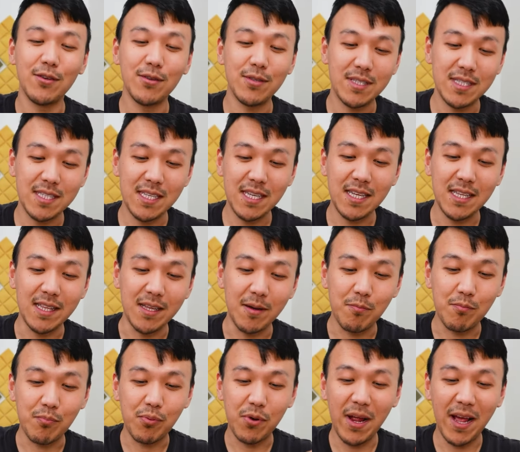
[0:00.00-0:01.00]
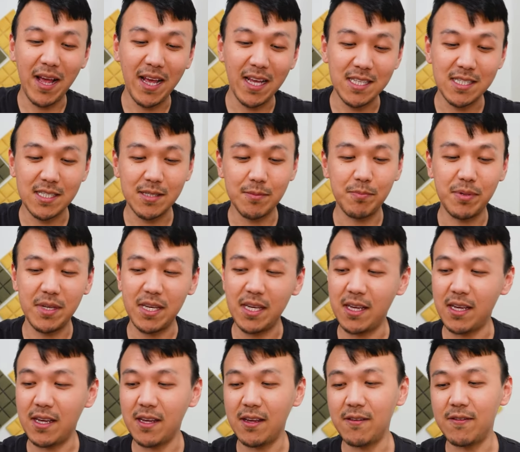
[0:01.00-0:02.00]
You see the braised
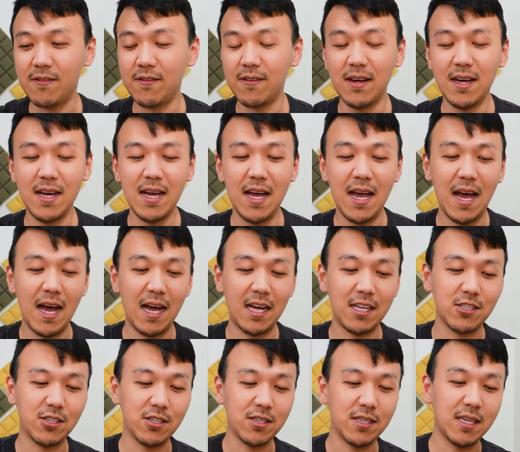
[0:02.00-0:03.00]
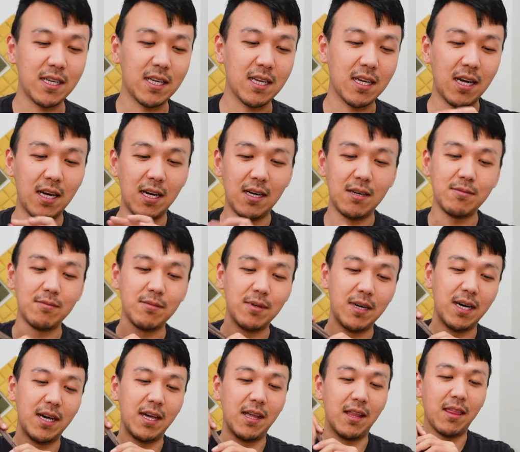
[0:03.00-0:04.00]
beef actually come
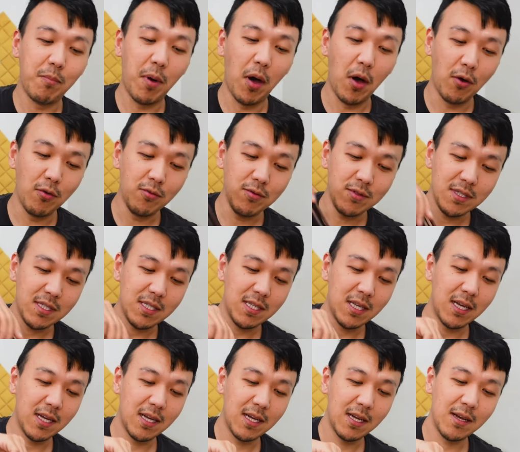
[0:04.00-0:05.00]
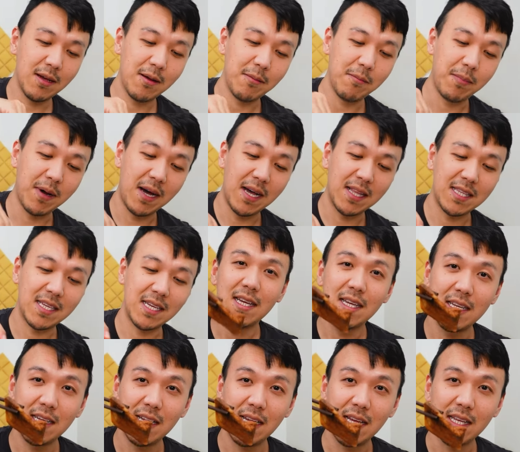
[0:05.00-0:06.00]
with bones, but
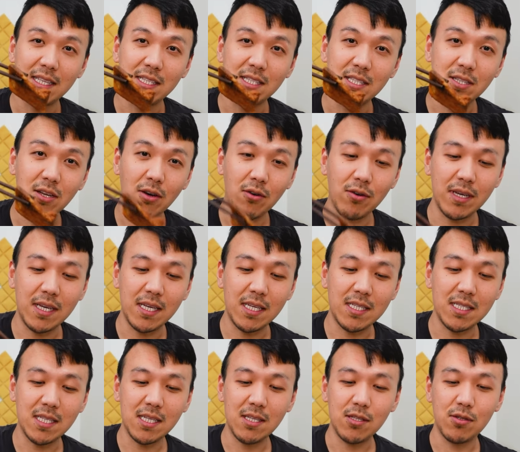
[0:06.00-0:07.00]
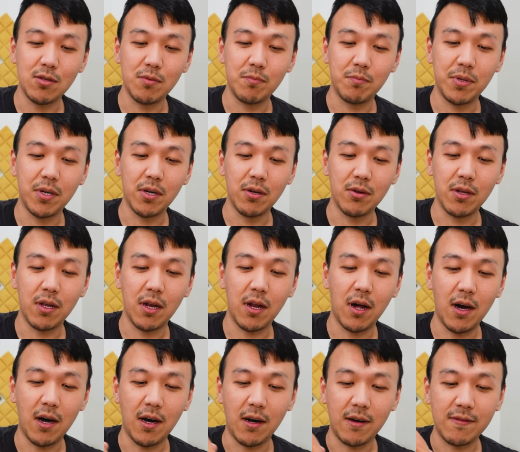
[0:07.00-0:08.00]
it's so easy to peel it
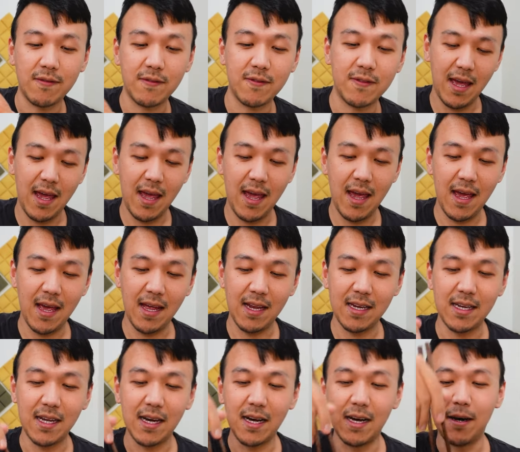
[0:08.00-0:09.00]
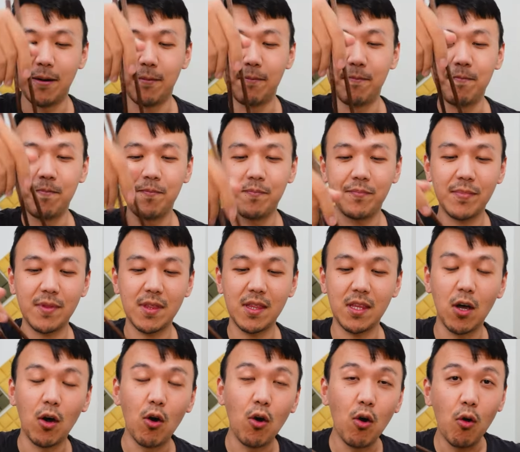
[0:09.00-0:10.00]
off. And um,
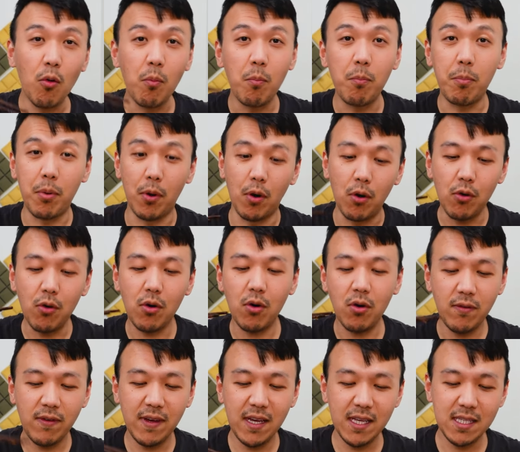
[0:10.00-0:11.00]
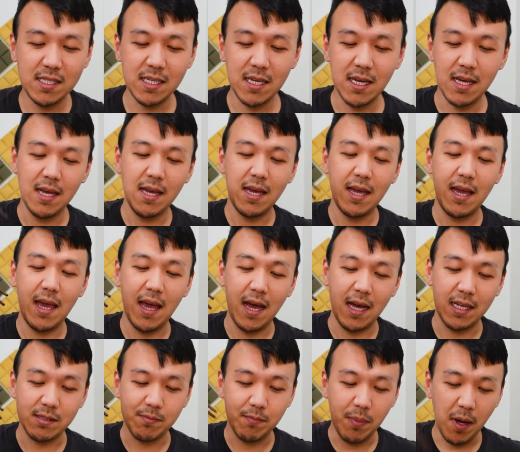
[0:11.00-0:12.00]
the whole bowl of it it
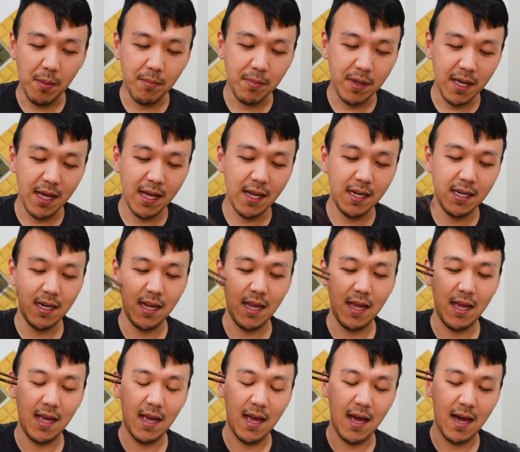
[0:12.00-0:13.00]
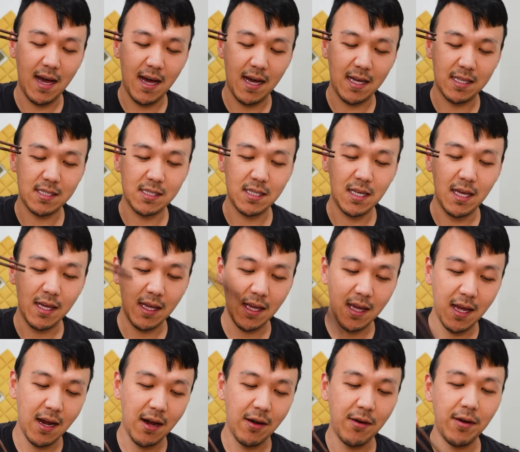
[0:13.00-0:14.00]
has pumpkin, it has
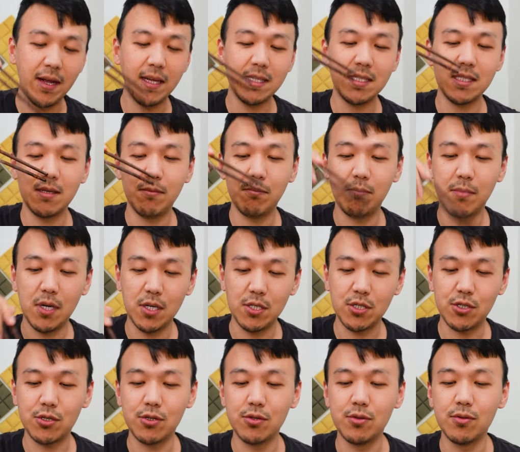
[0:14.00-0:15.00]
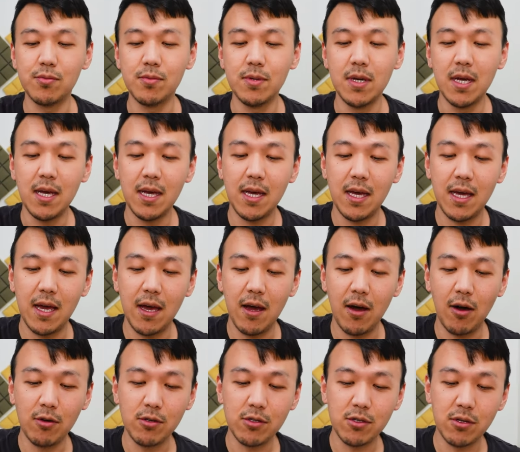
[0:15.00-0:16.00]
carrots, mushroom. It
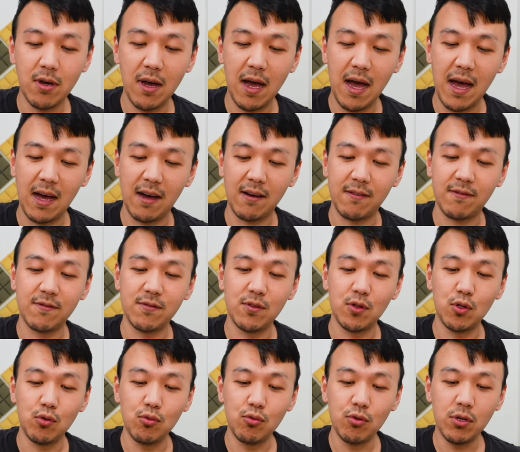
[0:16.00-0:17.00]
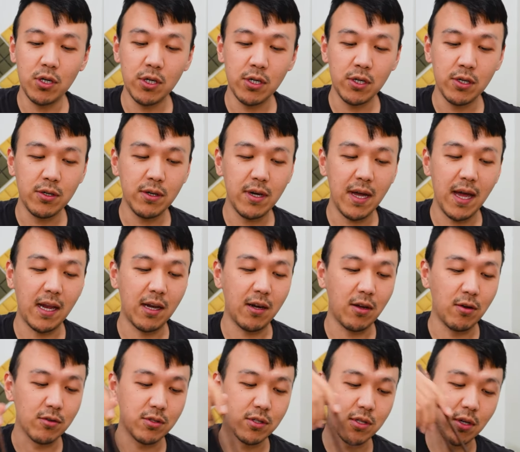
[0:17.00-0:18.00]
also have noodle and
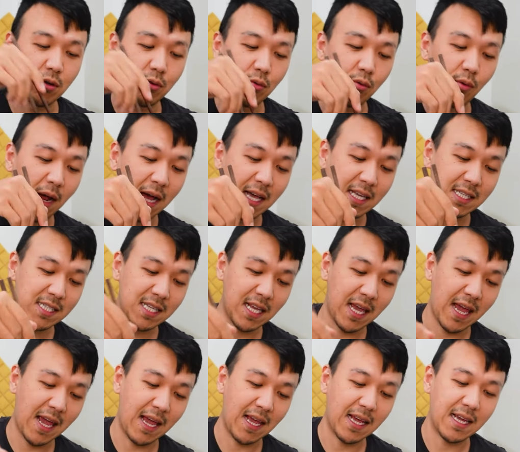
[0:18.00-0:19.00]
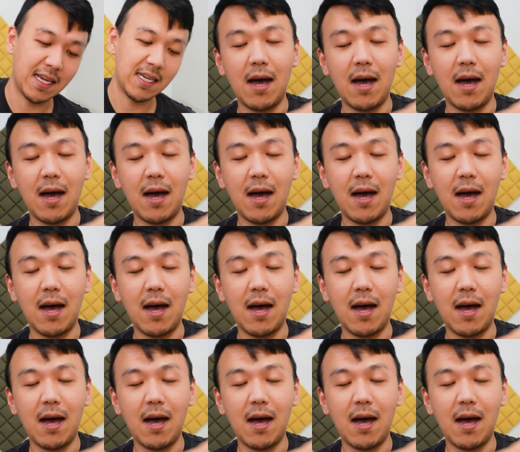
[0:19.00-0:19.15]
also rice cake.